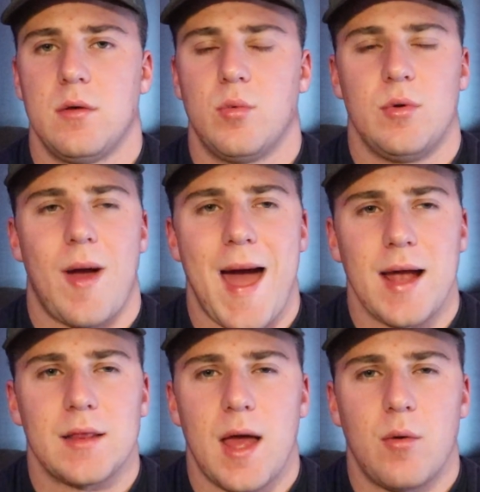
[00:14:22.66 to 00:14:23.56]
When you
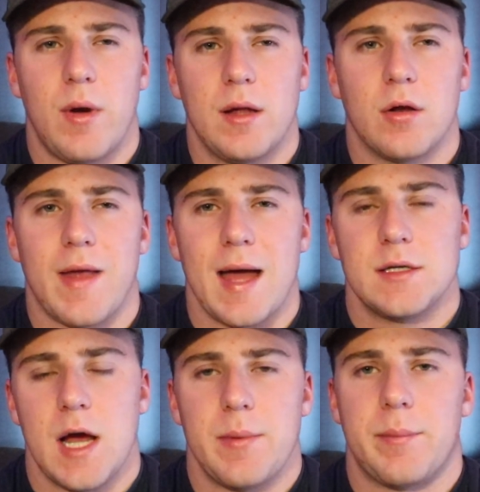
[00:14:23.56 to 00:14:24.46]
act that way and you're
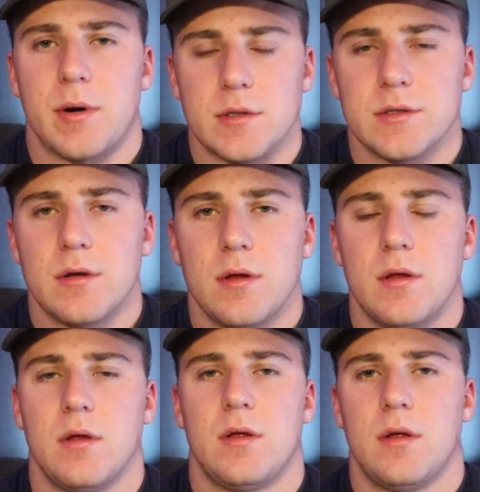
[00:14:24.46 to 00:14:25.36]
that type of person,
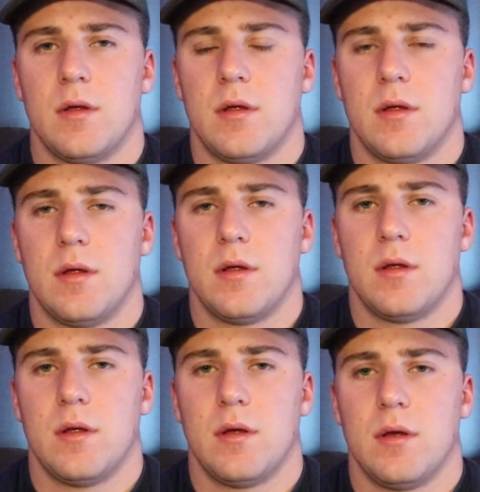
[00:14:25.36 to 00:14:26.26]

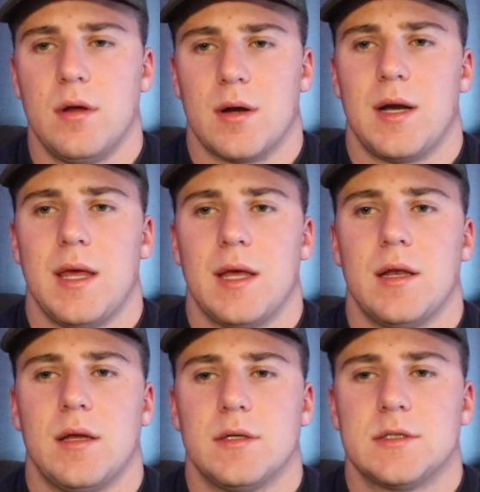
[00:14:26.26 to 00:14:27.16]
you're going to get
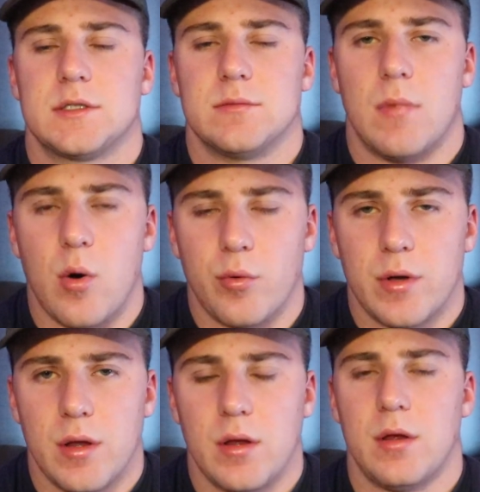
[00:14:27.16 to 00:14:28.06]
smoked.